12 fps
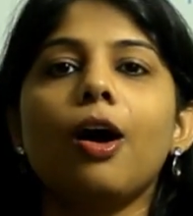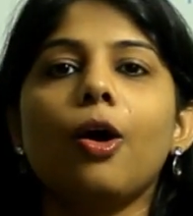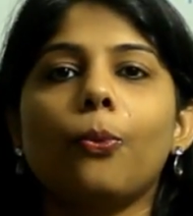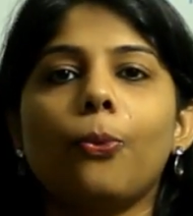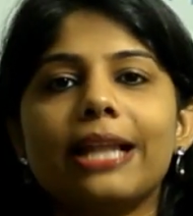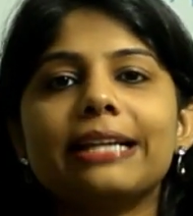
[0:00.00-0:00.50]

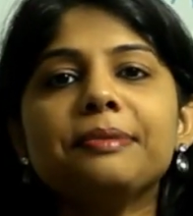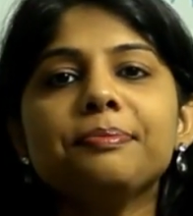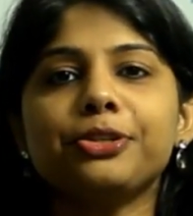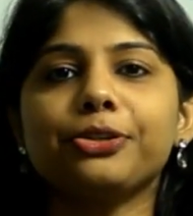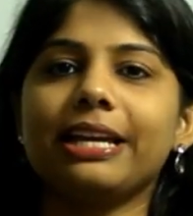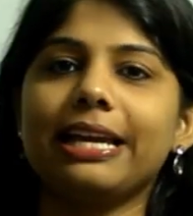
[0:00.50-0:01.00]
Welcome
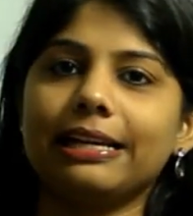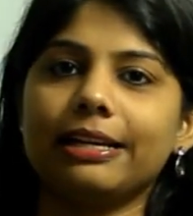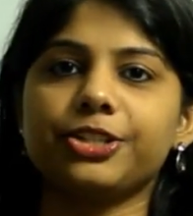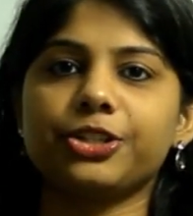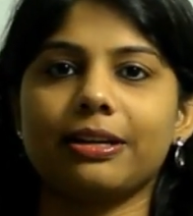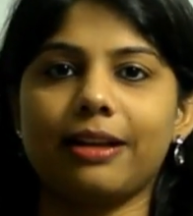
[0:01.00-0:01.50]
to the
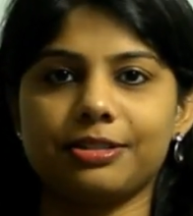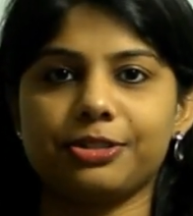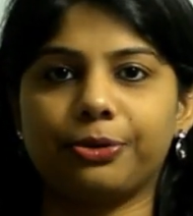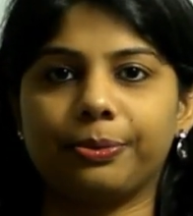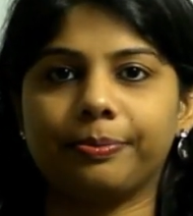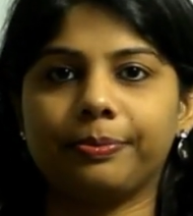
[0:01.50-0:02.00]
English
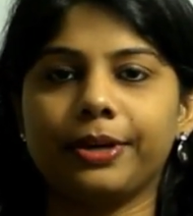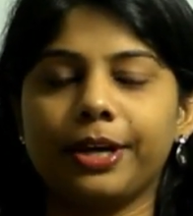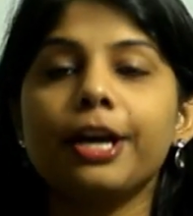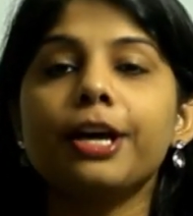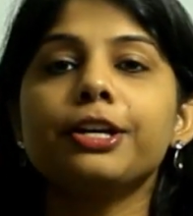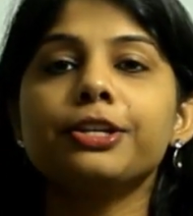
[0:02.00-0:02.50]
classroom.
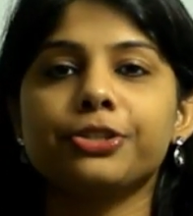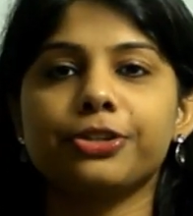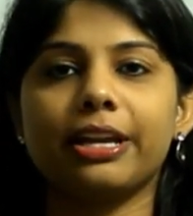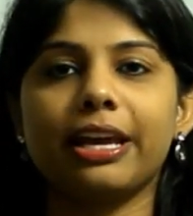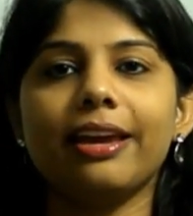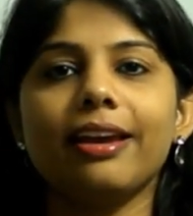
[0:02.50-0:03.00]

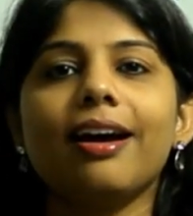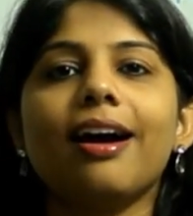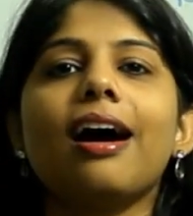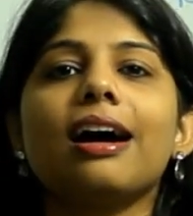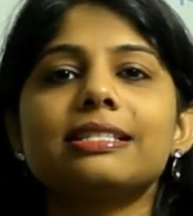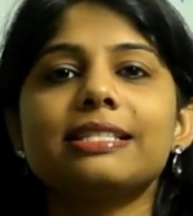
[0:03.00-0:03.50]
Today
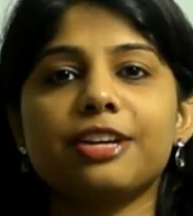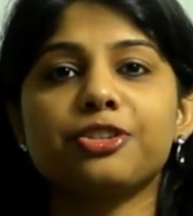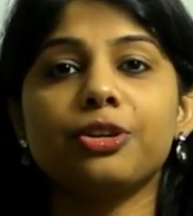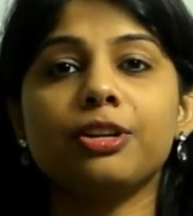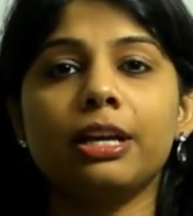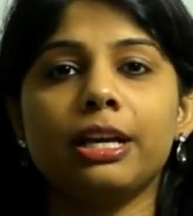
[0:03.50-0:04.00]
our
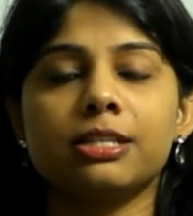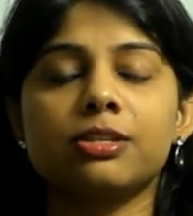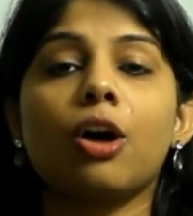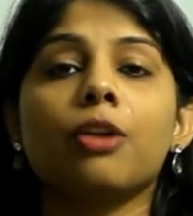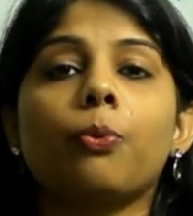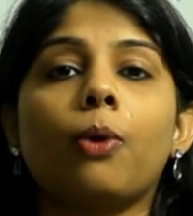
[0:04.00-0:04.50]
session is
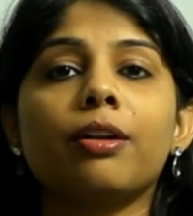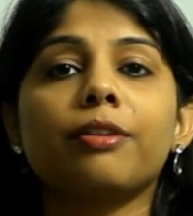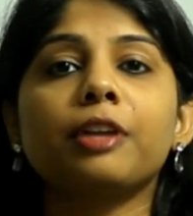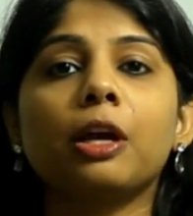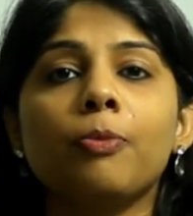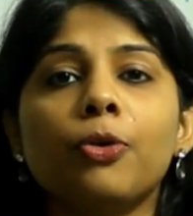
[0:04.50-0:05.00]
on one of
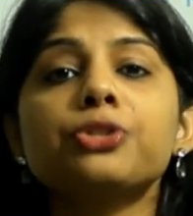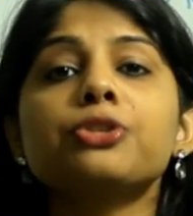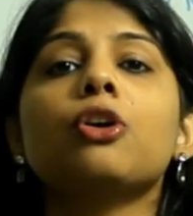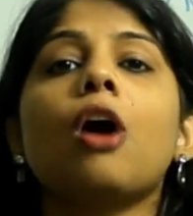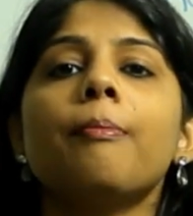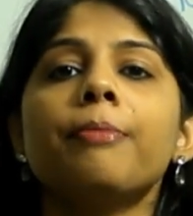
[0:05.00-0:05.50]
the
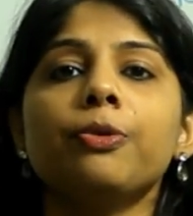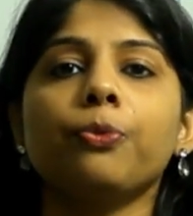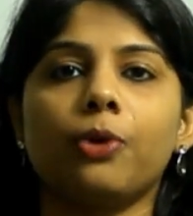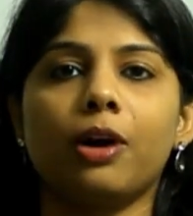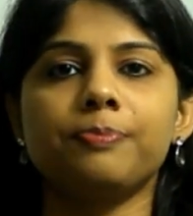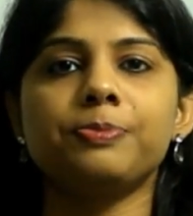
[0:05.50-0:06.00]
most common
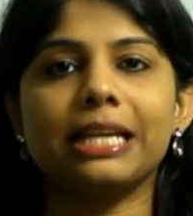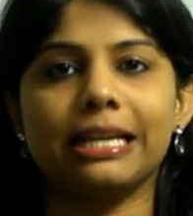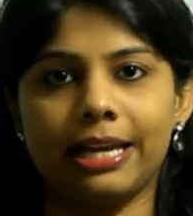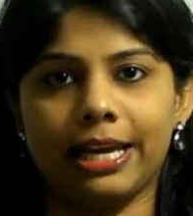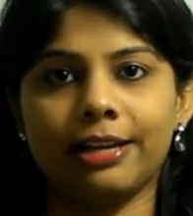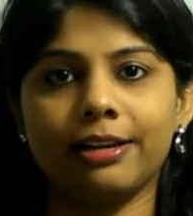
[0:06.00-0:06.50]
verbs in
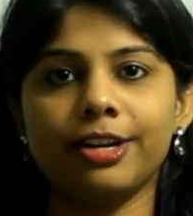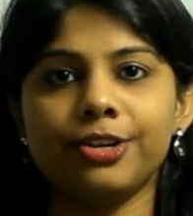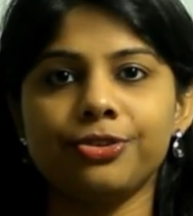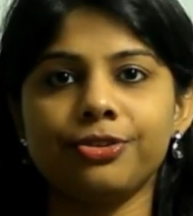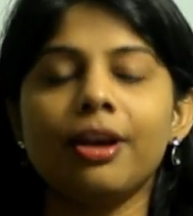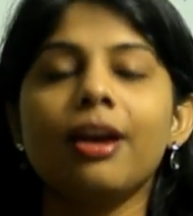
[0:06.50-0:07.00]

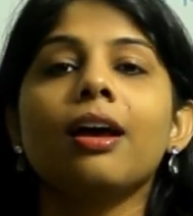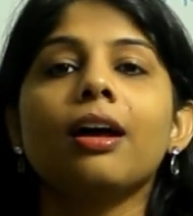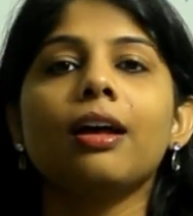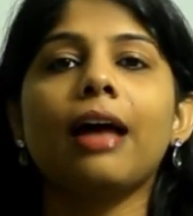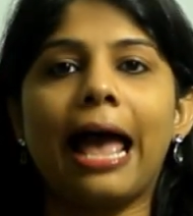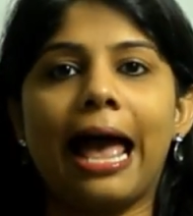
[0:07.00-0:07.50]
English,
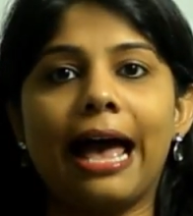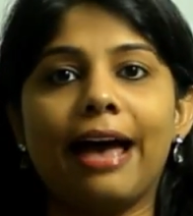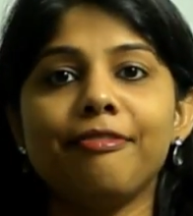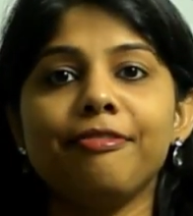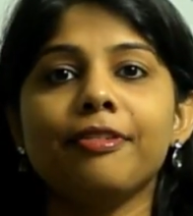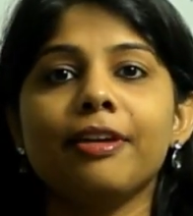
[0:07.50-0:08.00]

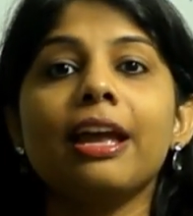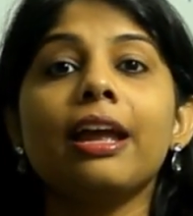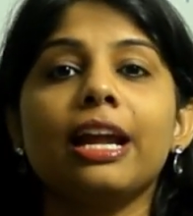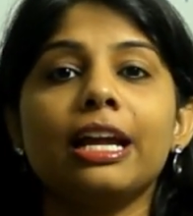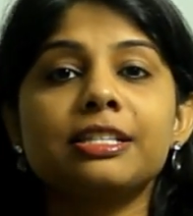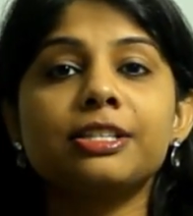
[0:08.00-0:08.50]
have,
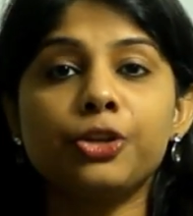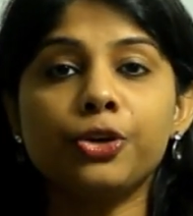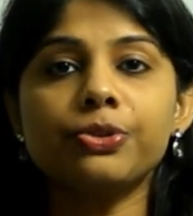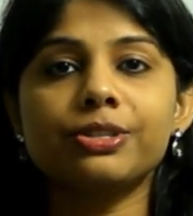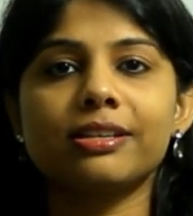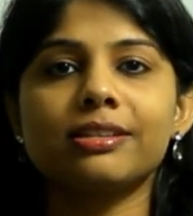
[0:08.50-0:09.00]
its
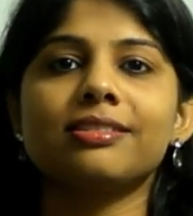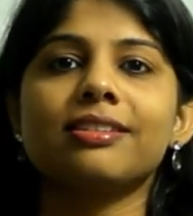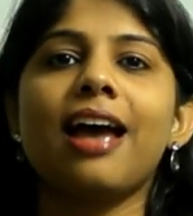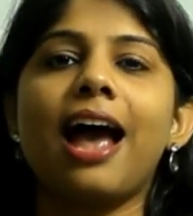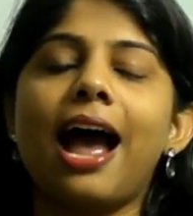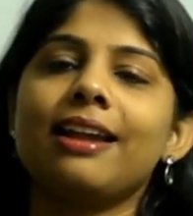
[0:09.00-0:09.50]
uses
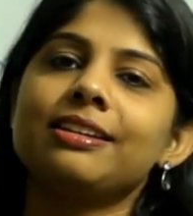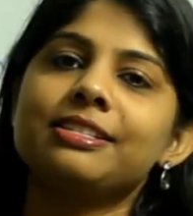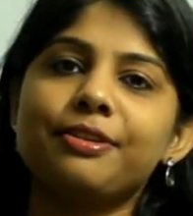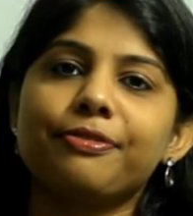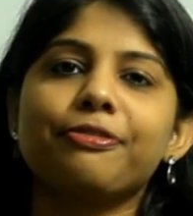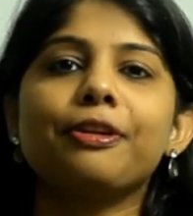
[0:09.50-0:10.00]
and its
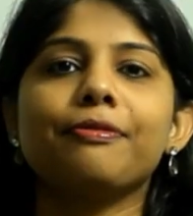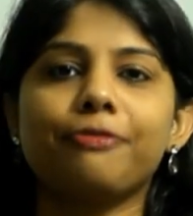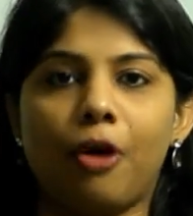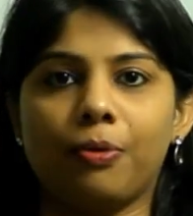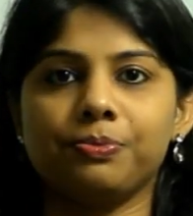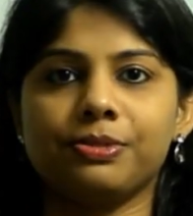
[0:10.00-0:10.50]
different
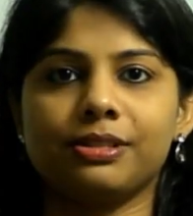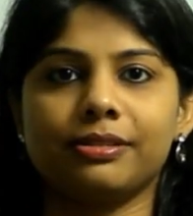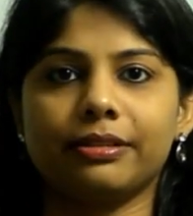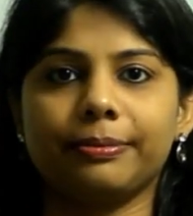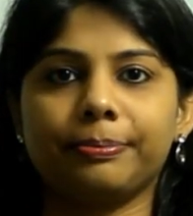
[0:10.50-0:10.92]
forms.